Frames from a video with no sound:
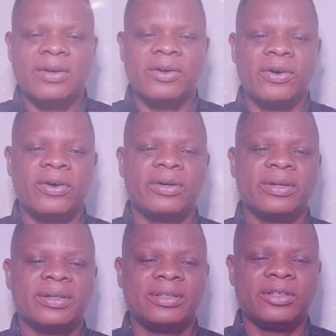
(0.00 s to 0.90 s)
or
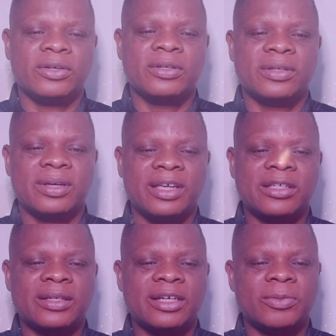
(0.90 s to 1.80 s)
just
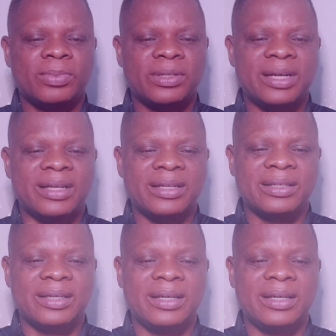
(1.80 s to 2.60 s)
exchange pleasantries.